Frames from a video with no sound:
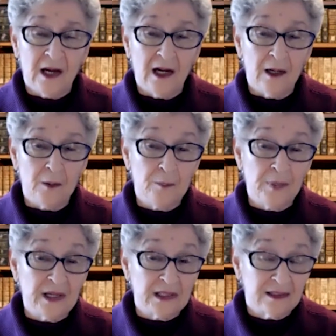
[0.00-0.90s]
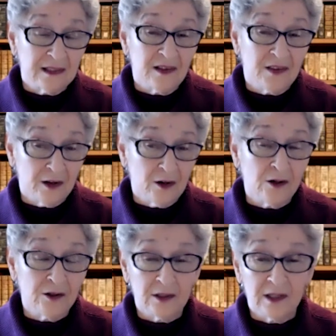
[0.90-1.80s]
But
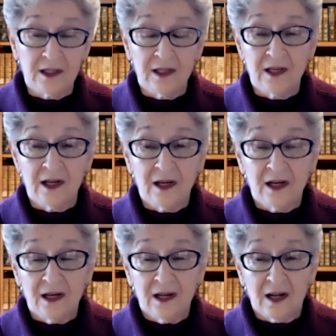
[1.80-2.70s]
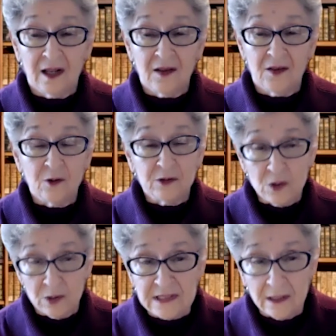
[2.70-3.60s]
there was
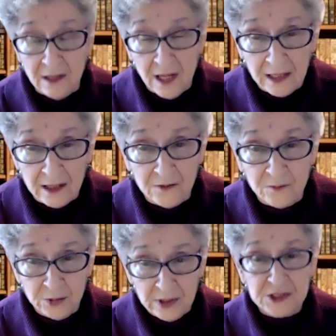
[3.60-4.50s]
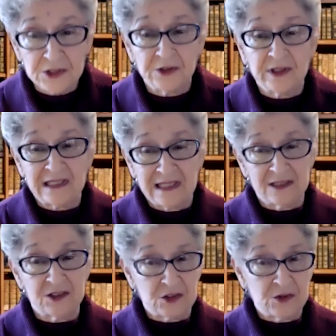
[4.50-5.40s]
always a lot of pressure
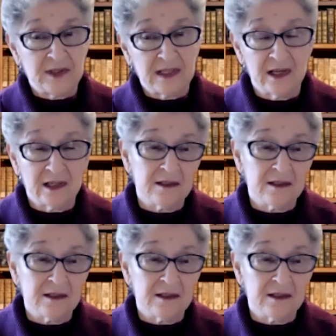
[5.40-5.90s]
against doing that